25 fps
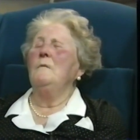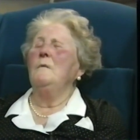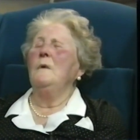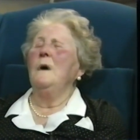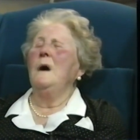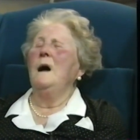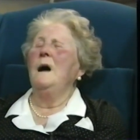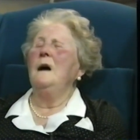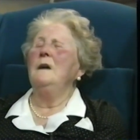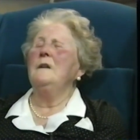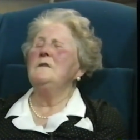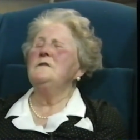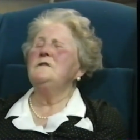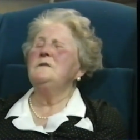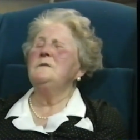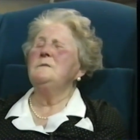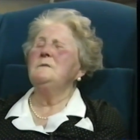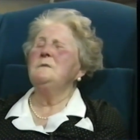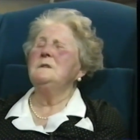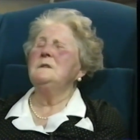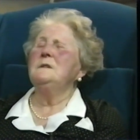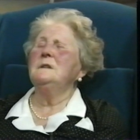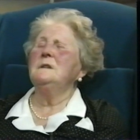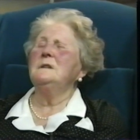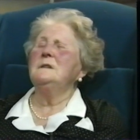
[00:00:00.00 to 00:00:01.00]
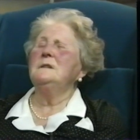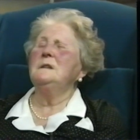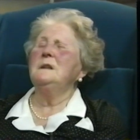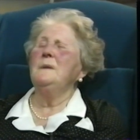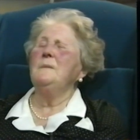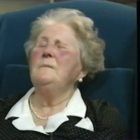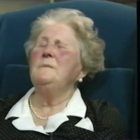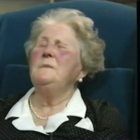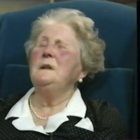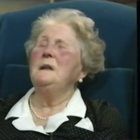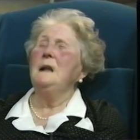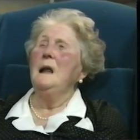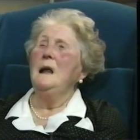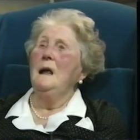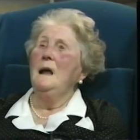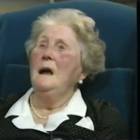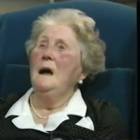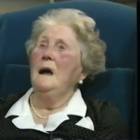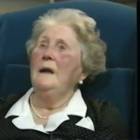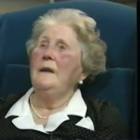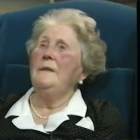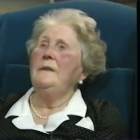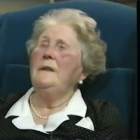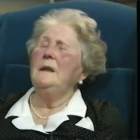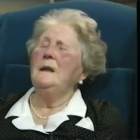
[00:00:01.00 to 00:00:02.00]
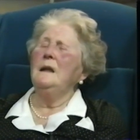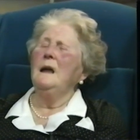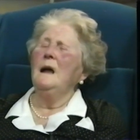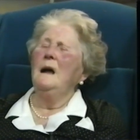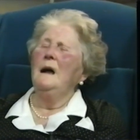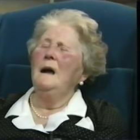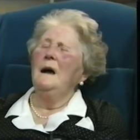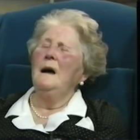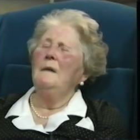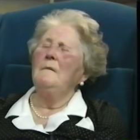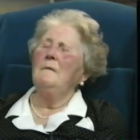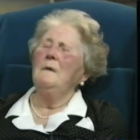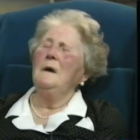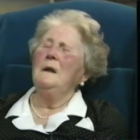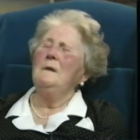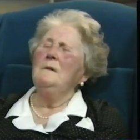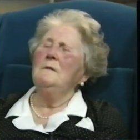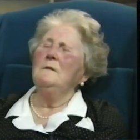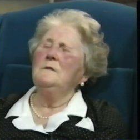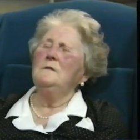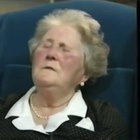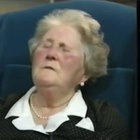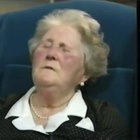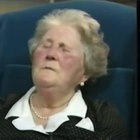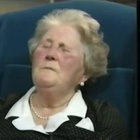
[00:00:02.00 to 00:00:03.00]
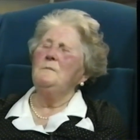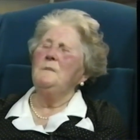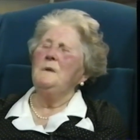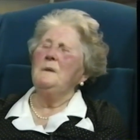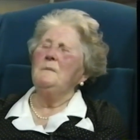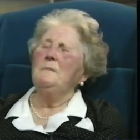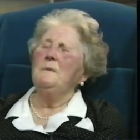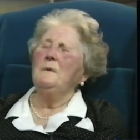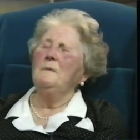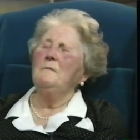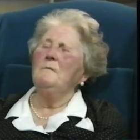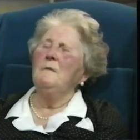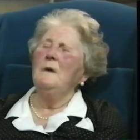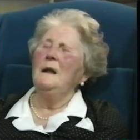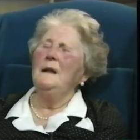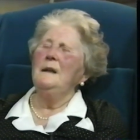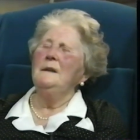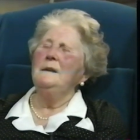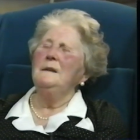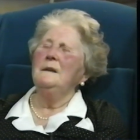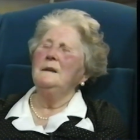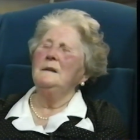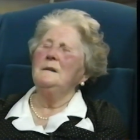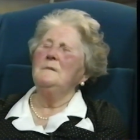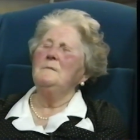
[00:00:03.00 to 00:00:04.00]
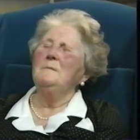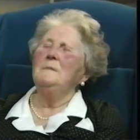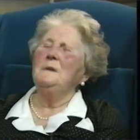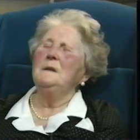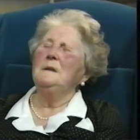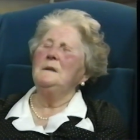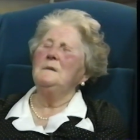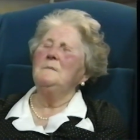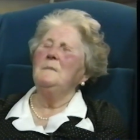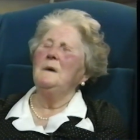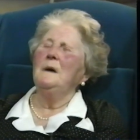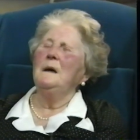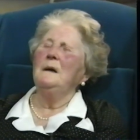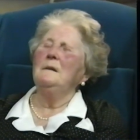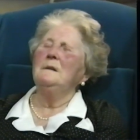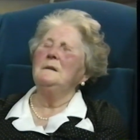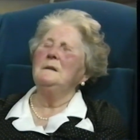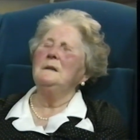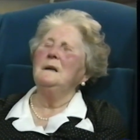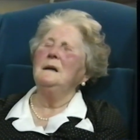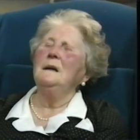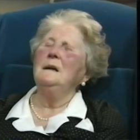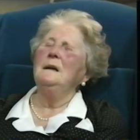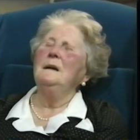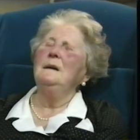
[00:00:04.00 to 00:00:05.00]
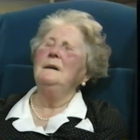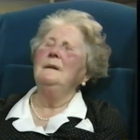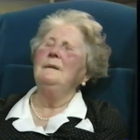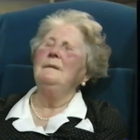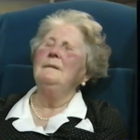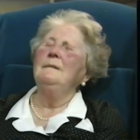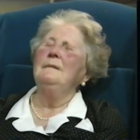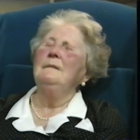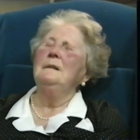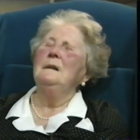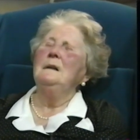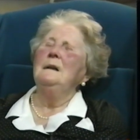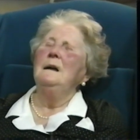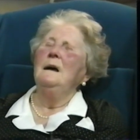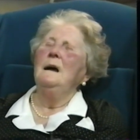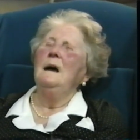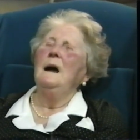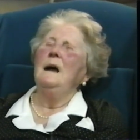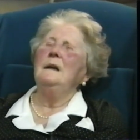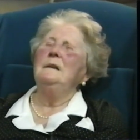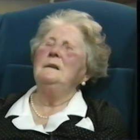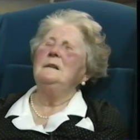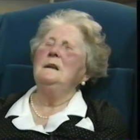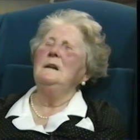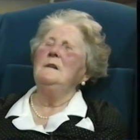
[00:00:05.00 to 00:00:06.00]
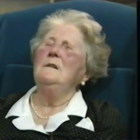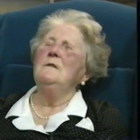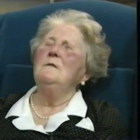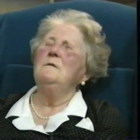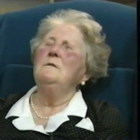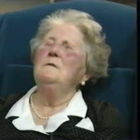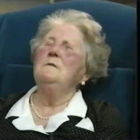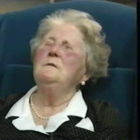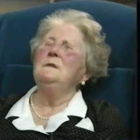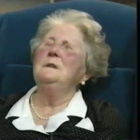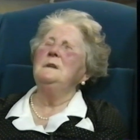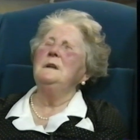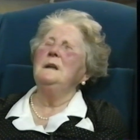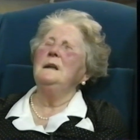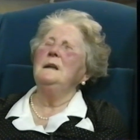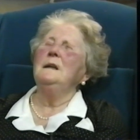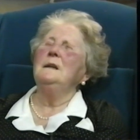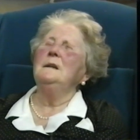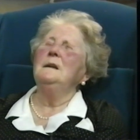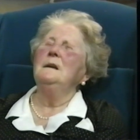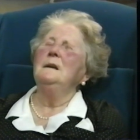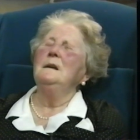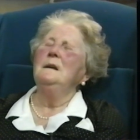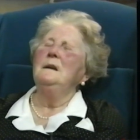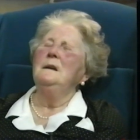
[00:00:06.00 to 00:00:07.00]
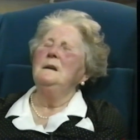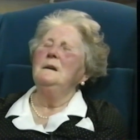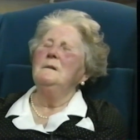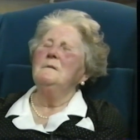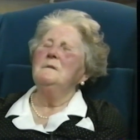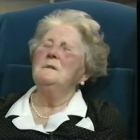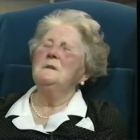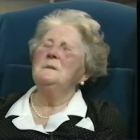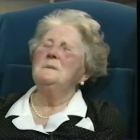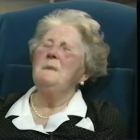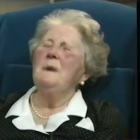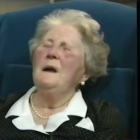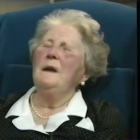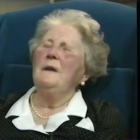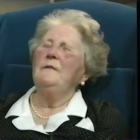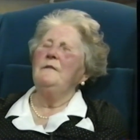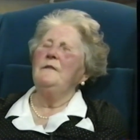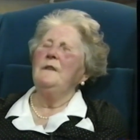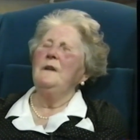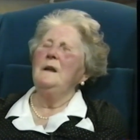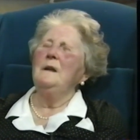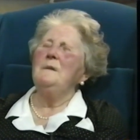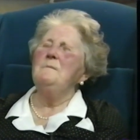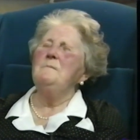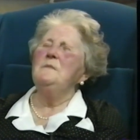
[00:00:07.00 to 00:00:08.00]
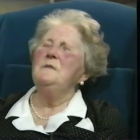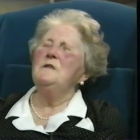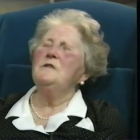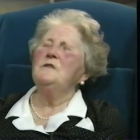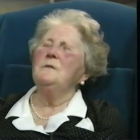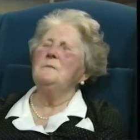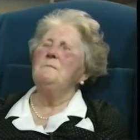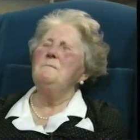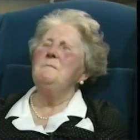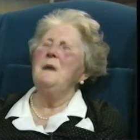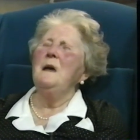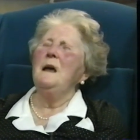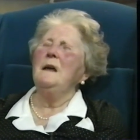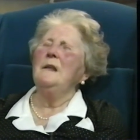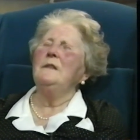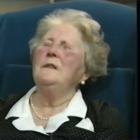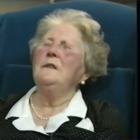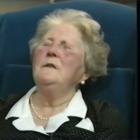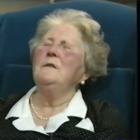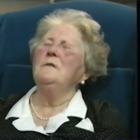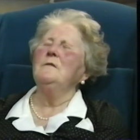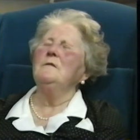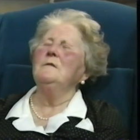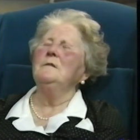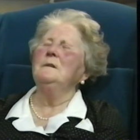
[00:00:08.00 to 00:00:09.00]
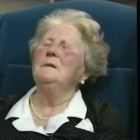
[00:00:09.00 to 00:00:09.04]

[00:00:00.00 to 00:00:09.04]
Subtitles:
how she was accepted. I think 1 or 2 people wondered a bit about her. I tell you who did. It was my friend Bishop Matthew,